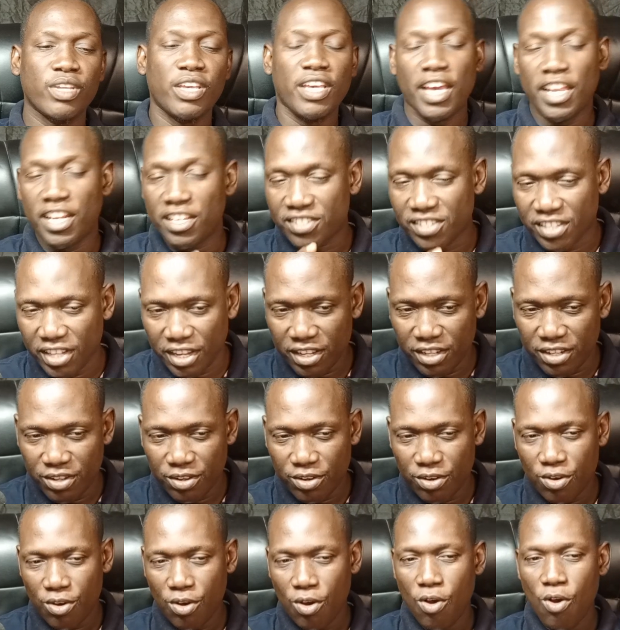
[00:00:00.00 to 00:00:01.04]
And he said,
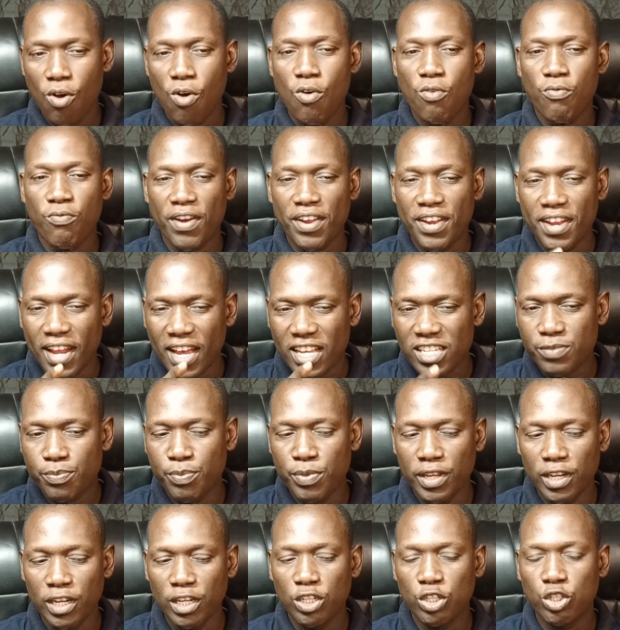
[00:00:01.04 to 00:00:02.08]
Finance
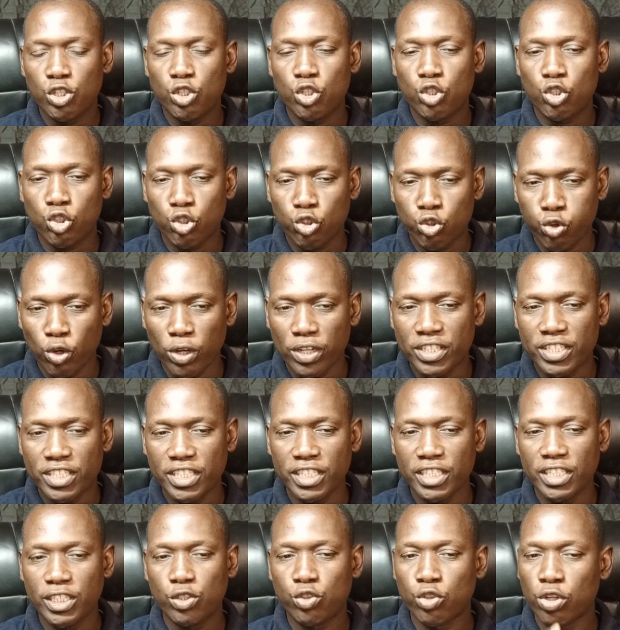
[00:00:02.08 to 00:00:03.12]
Bill
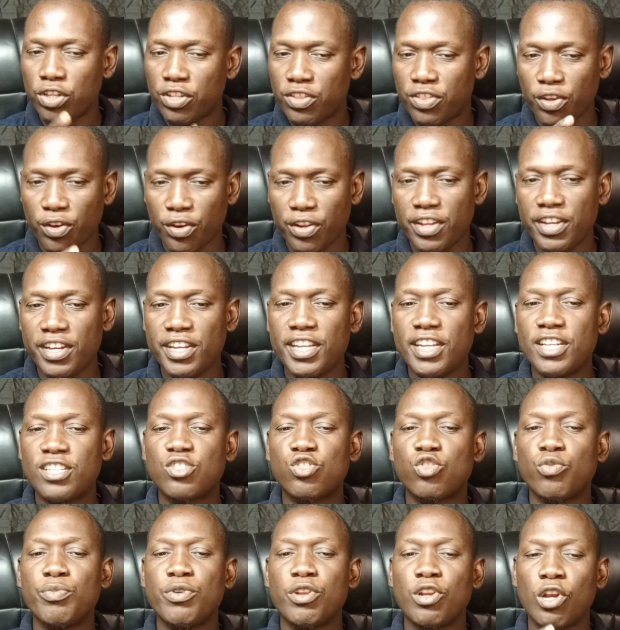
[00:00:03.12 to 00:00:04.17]
2023
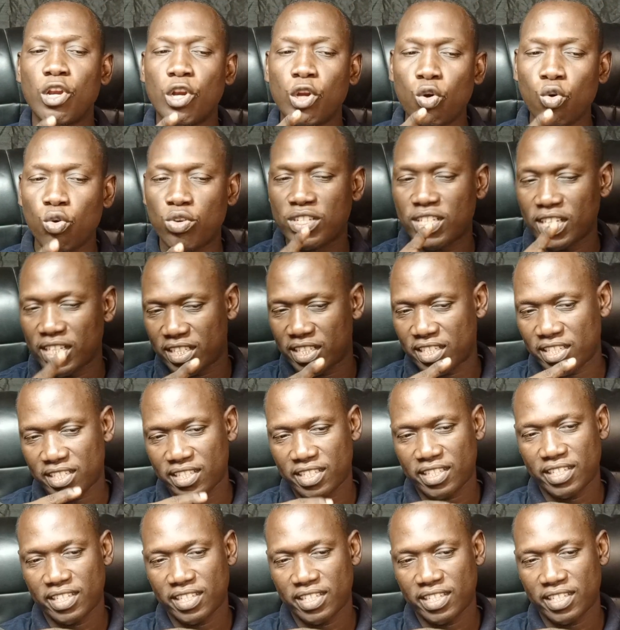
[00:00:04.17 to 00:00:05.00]
needs to be looked at.